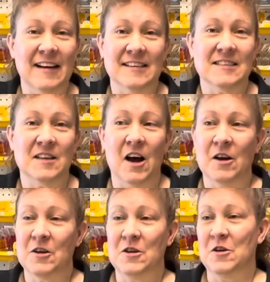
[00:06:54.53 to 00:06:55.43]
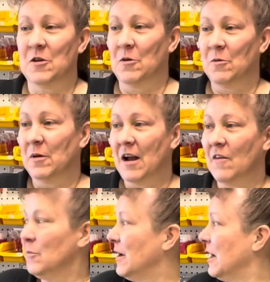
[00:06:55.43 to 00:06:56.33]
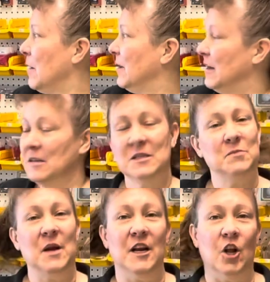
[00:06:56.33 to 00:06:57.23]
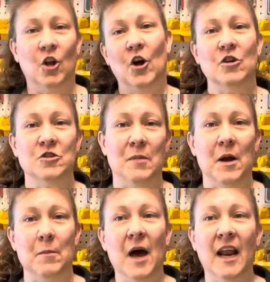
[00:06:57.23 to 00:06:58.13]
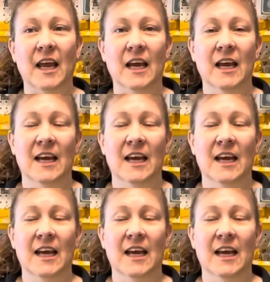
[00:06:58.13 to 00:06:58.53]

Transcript: It's not, you know, everybody coming in and spending a large amount of money.